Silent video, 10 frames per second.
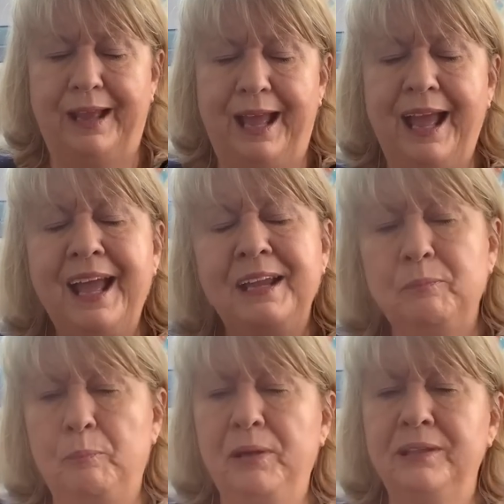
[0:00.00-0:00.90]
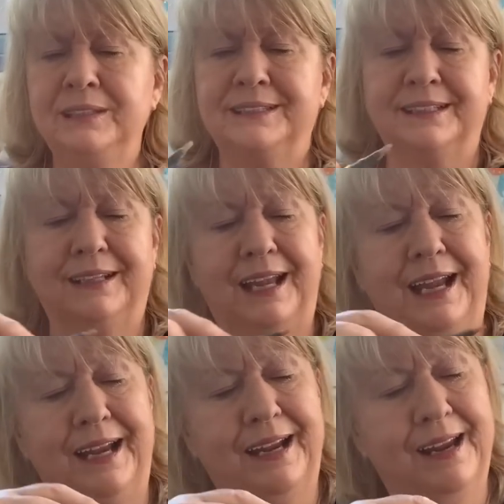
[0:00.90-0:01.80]
I
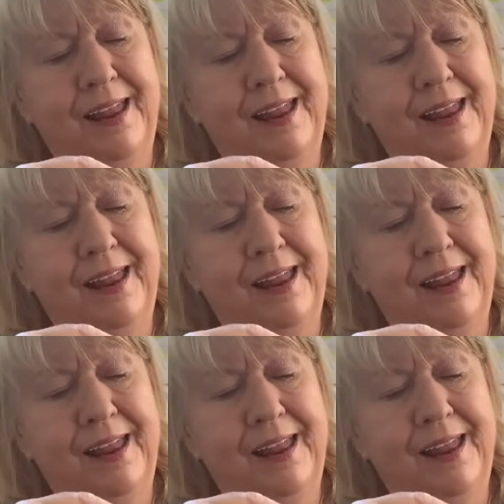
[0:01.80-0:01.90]
personally,